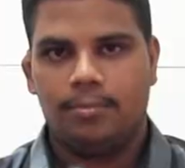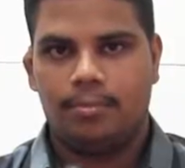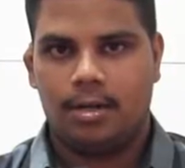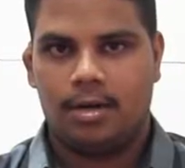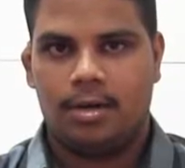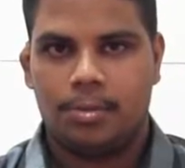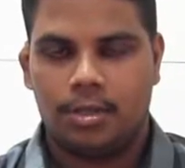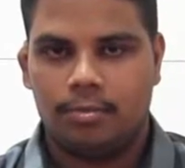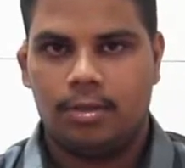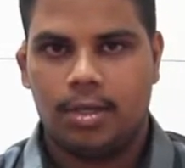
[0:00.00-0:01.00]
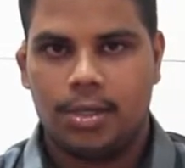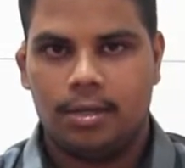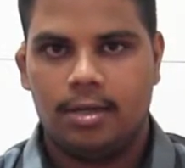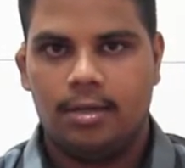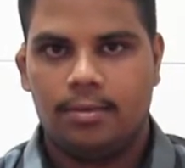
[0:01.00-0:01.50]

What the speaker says: My name is Satinder Singh.